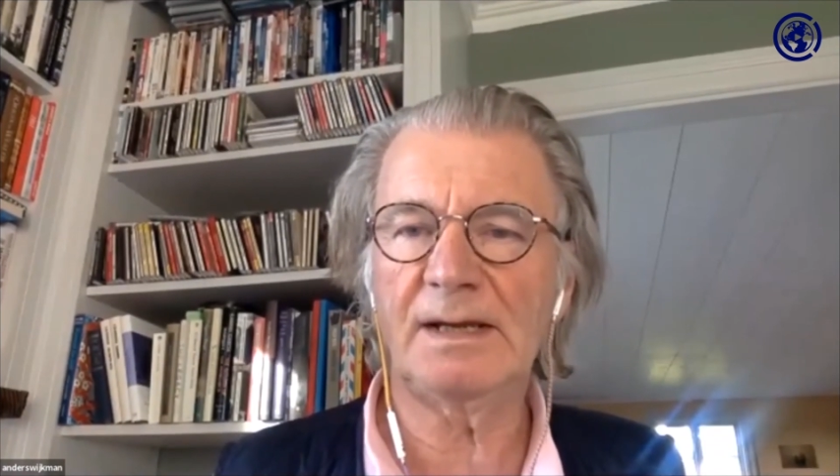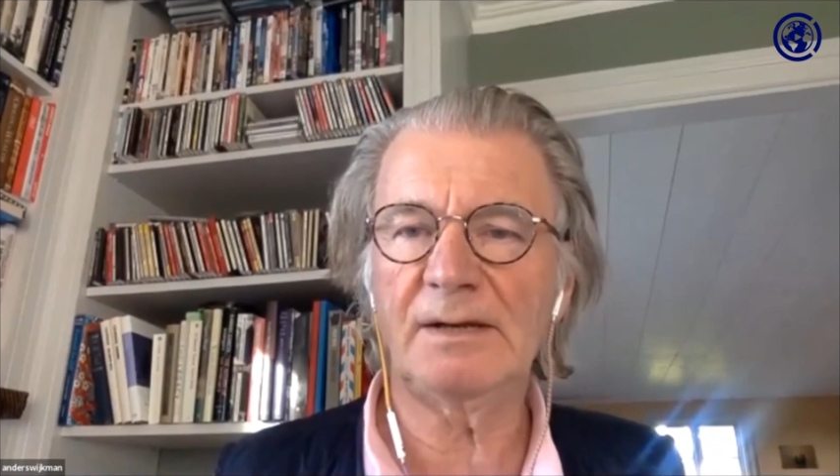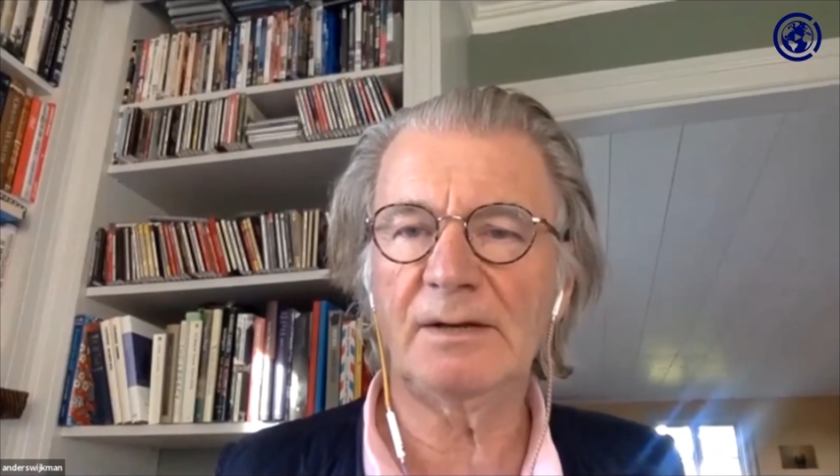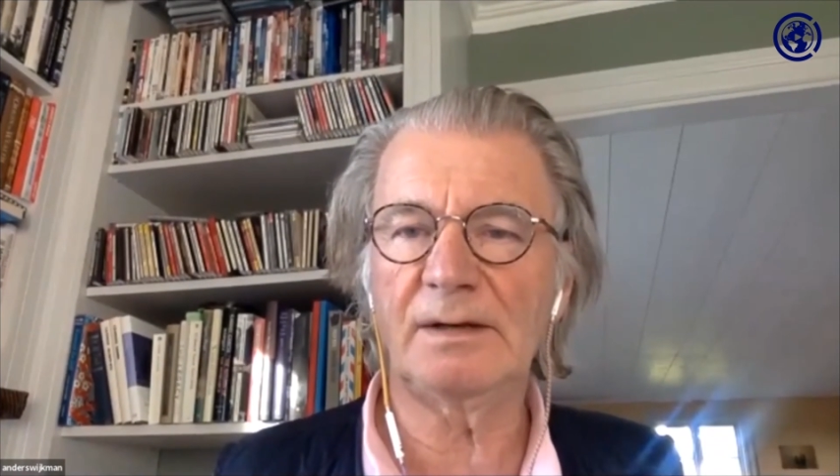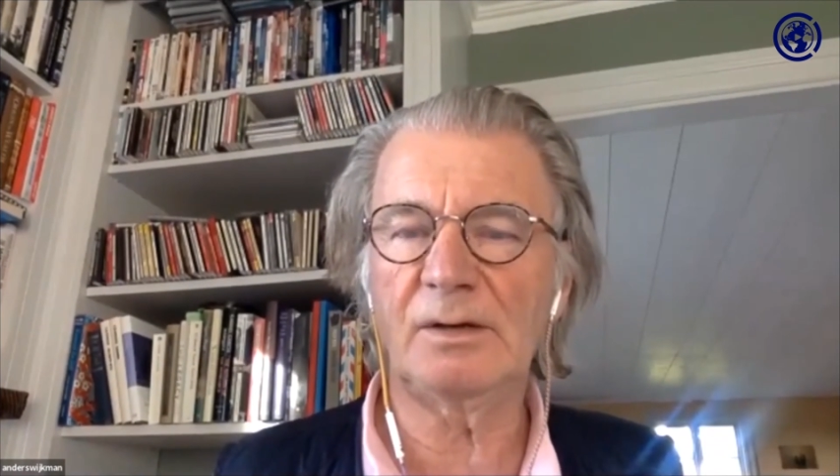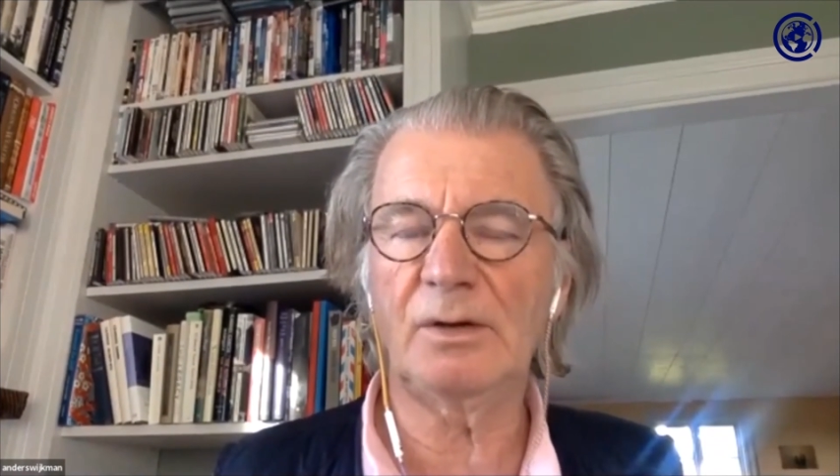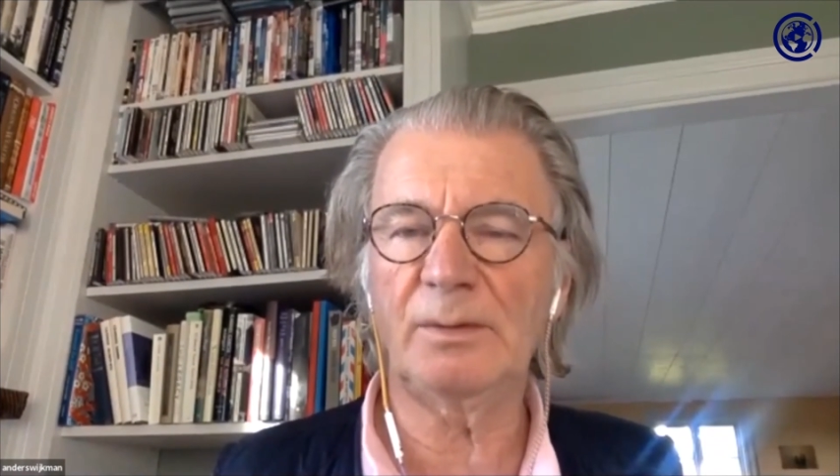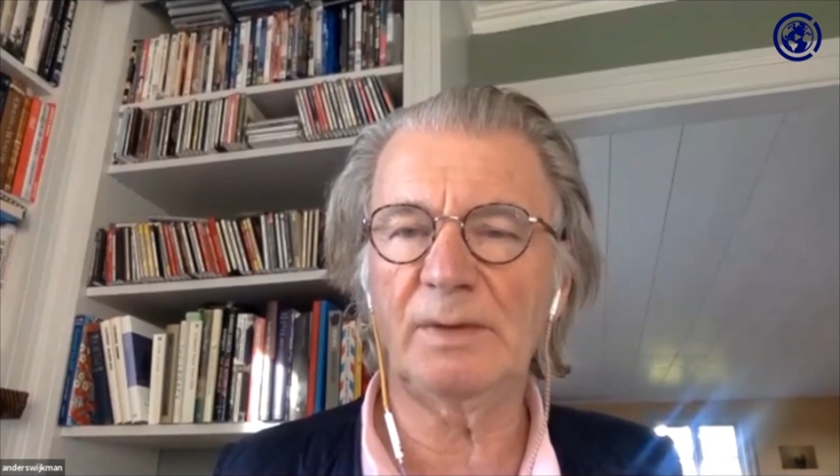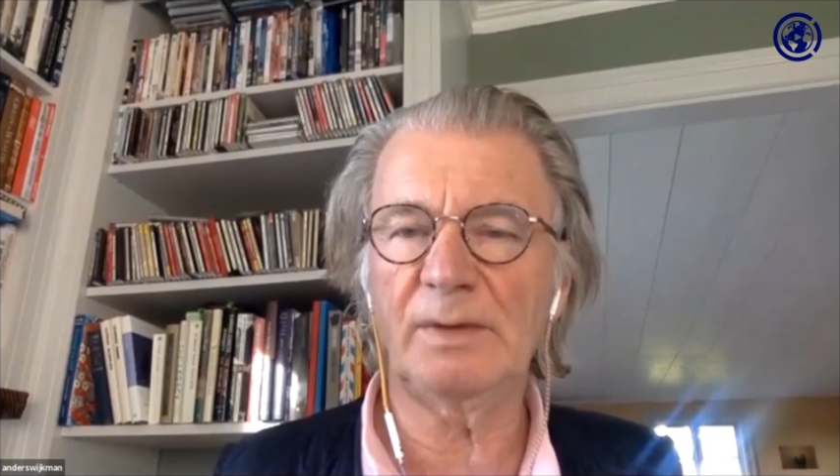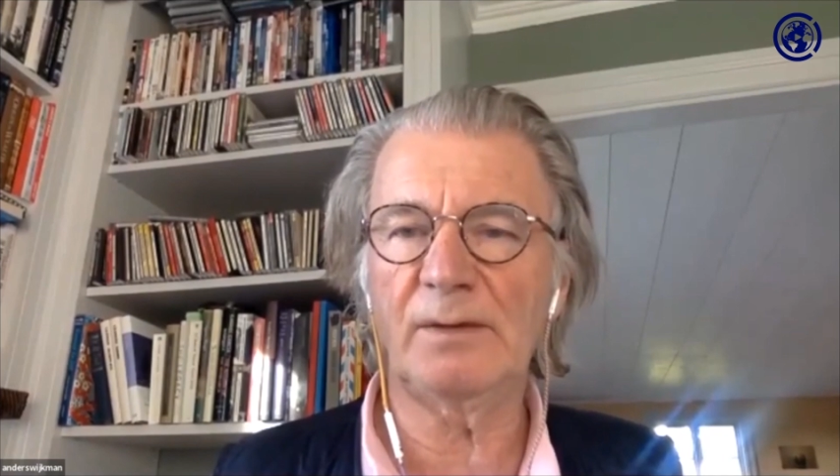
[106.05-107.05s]
an
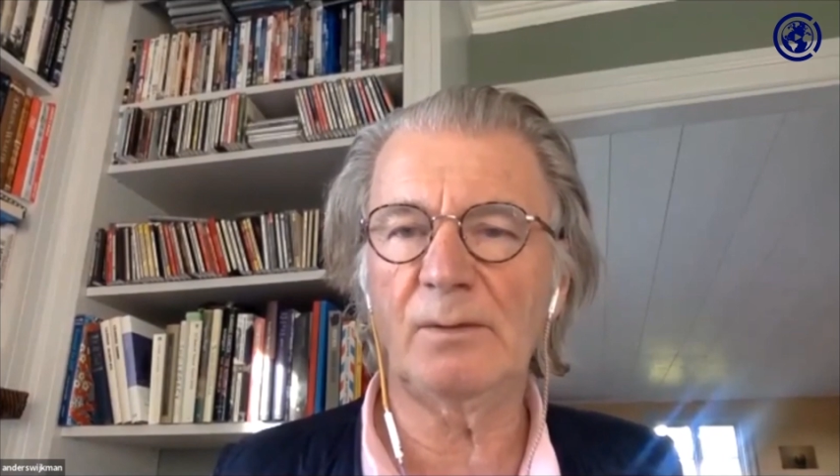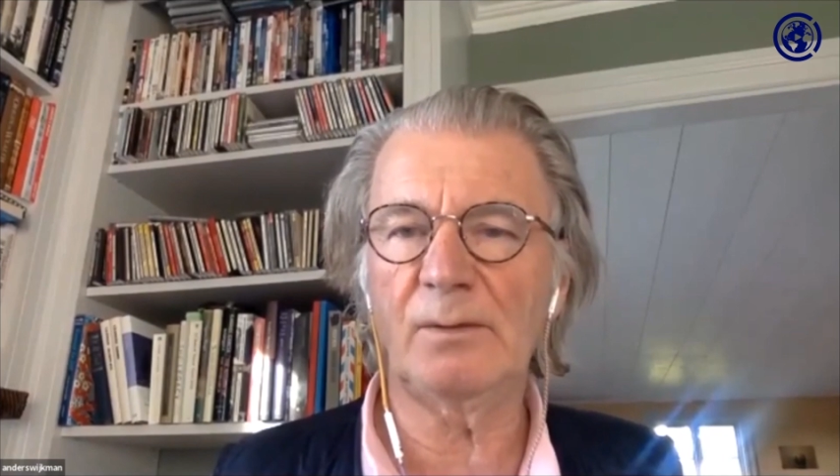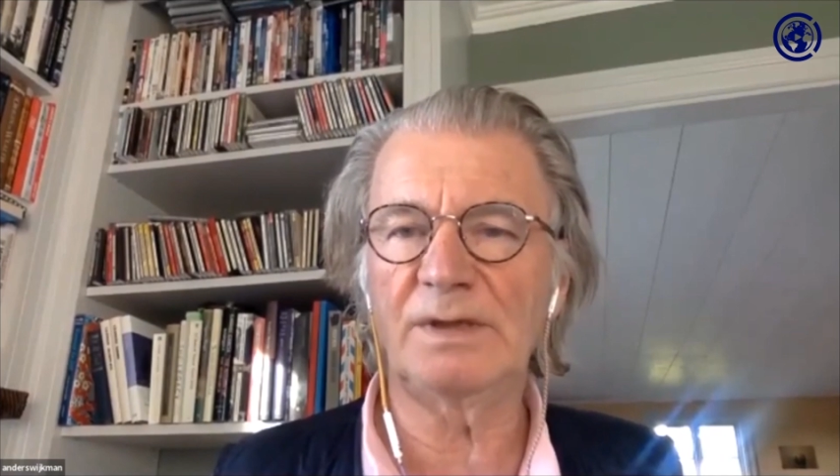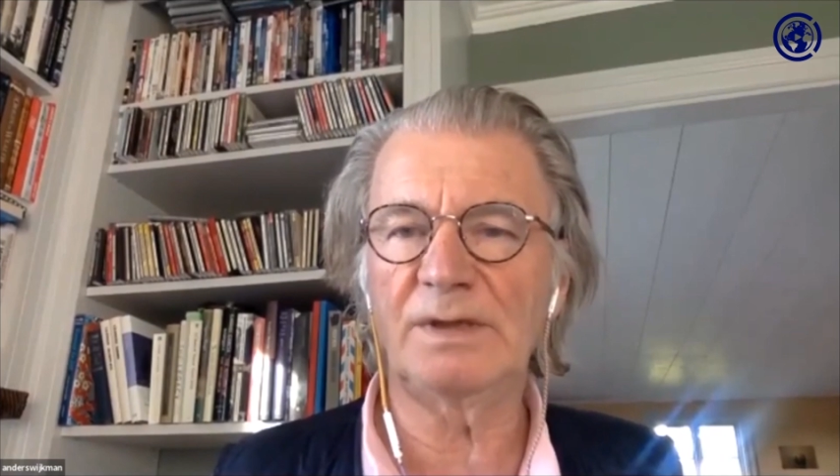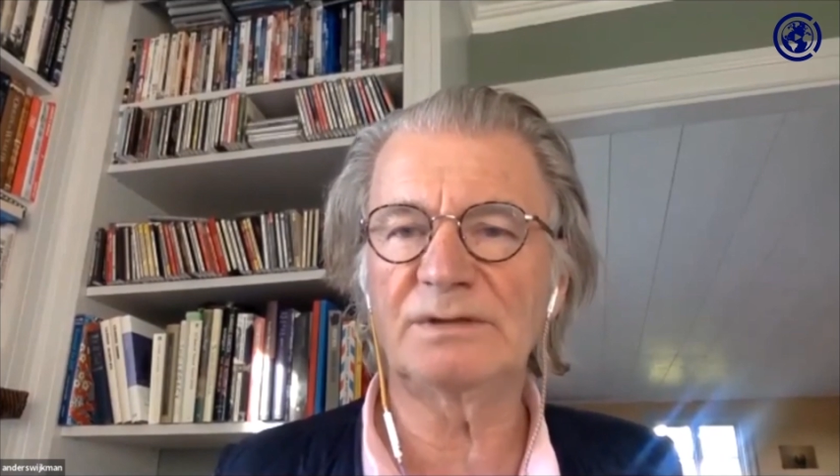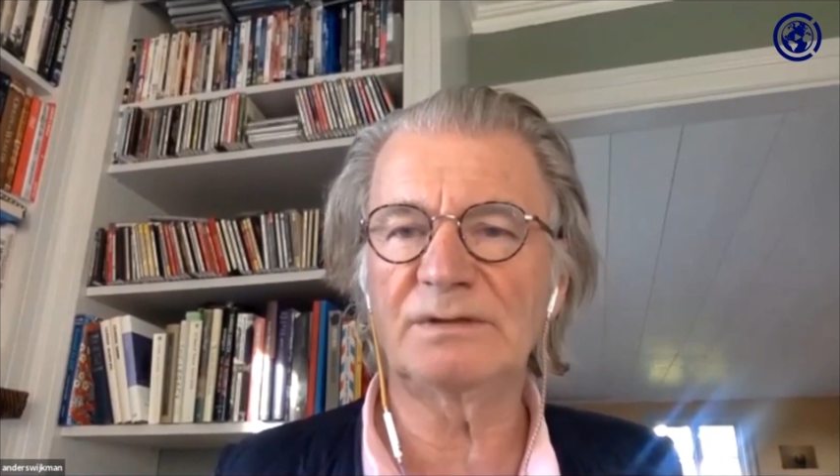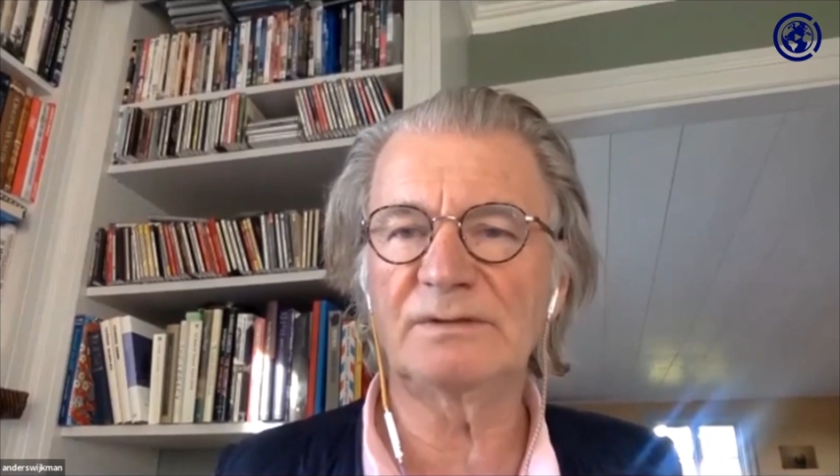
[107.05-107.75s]
economy which